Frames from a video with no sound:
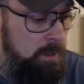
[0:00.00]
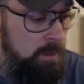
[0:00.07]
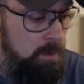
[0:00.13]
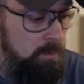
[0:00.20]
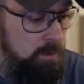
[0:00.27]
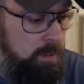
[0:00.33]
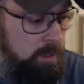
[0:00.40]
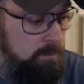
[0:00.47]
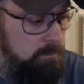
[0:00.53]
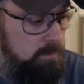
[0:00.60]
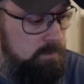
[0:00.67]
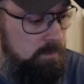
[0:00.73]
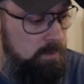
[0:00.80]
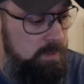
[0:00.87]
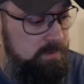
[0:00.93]
Okay,
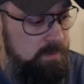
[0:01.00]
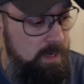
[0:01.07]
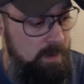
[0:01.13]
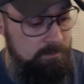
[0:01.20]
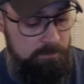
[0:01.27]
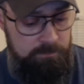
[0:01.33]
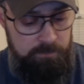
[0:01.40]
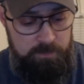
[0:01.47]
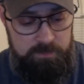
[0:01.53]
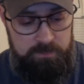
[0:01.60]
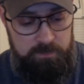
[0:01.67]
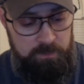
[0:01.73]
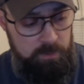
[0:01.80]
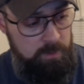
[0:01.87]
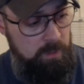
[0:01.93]
so let's have a first
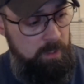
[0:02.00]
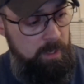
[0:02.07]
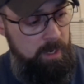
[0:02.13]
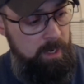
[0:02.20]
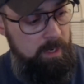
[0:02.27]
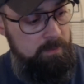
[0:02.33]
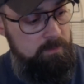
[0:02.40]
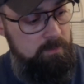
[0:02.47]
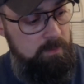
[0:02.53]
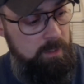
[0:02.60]
look at